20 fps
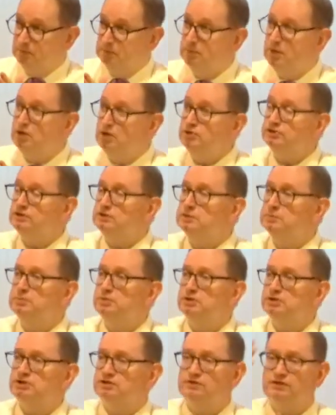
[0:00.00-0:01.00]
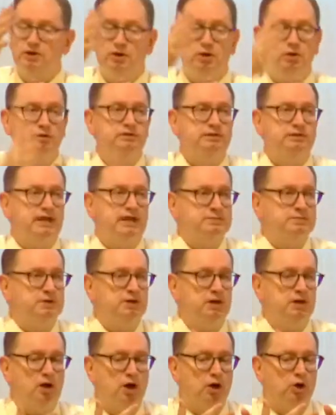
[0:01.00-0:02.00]
Most of the books of the Old
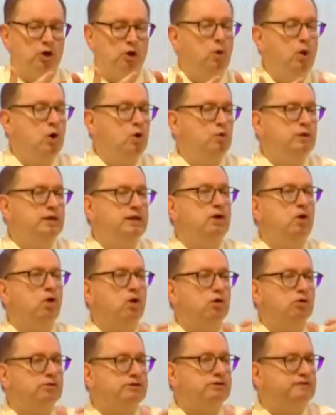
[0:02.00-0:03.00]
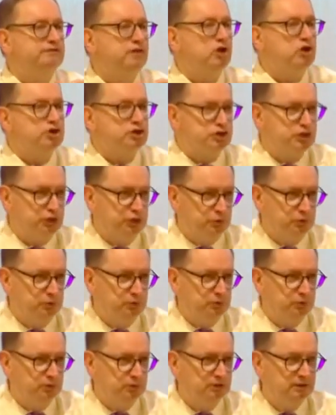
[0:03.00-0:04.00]
Testament are quoted or referred to
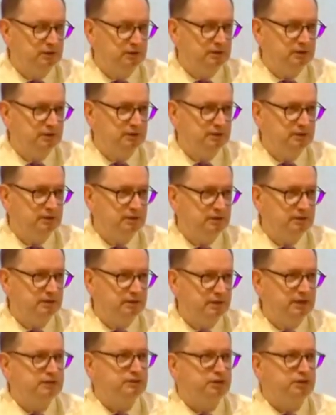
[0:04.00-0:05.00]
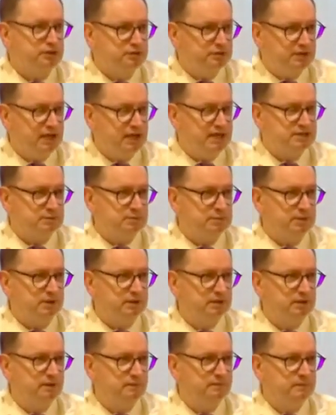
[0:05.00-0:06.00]
in the New Testament.
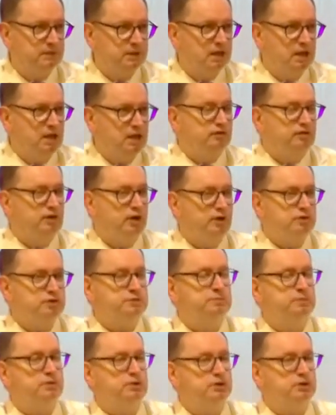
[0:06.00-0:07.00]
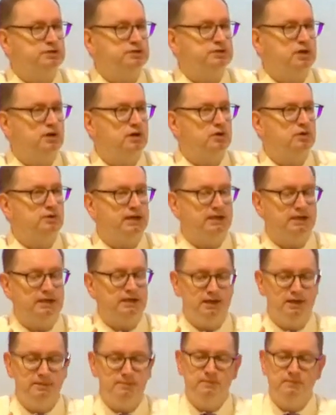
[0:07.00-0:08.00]
Those books, though, that
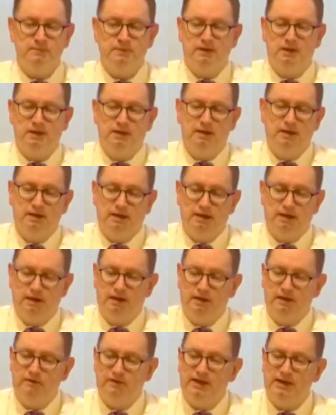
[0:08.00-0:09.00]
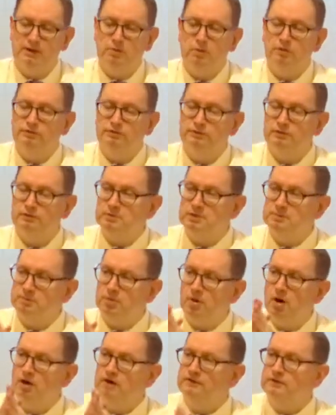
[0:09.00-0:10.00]
come, uh, they want them to be
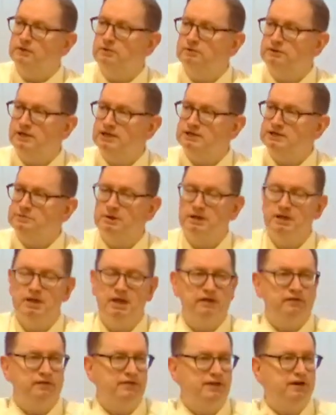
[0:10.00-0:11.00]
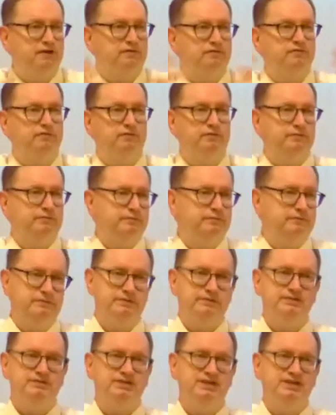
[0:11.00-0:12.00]
part of the Old Testament. They're
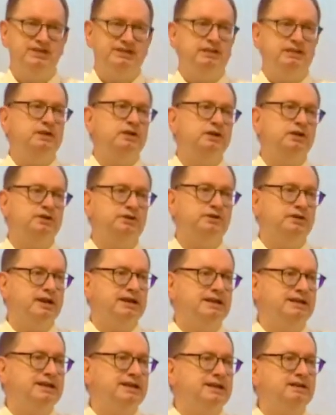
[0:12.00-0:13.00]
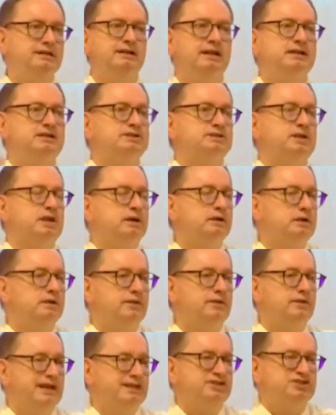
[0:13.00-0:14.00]
1600 AD, they stuck,
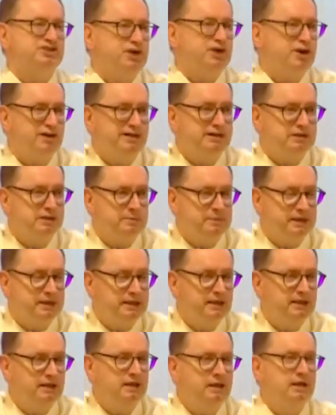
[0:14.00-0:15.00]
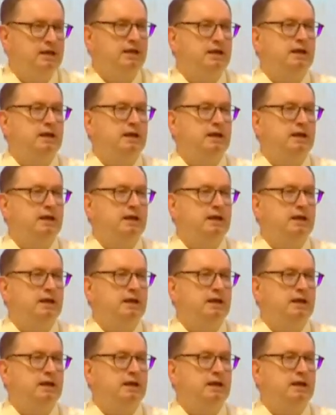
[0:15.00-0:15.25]
they inserted them in,